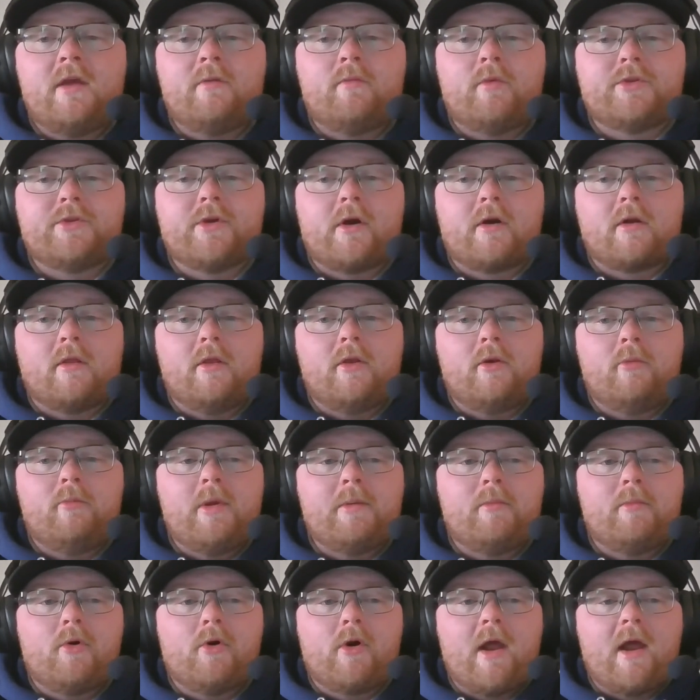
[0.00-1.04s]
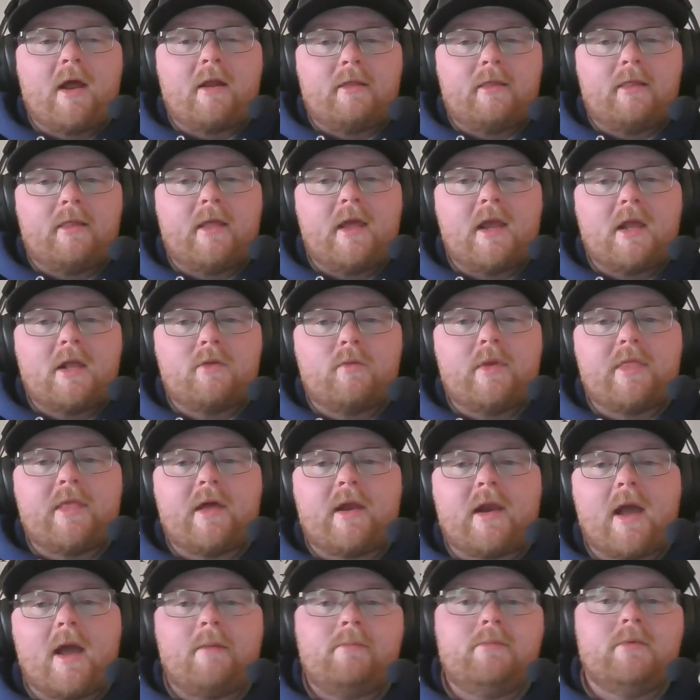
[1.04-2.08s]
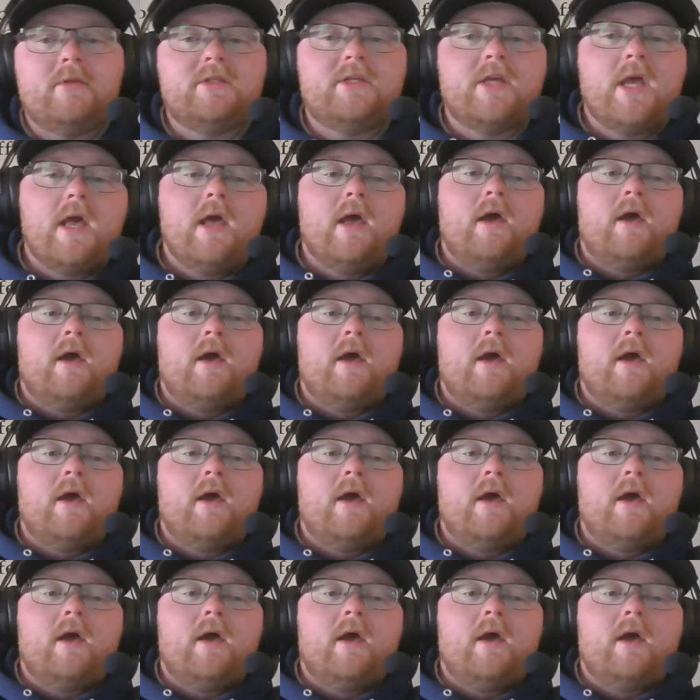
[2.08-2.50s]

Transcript: and we'll talk a little bit more at length when that happens.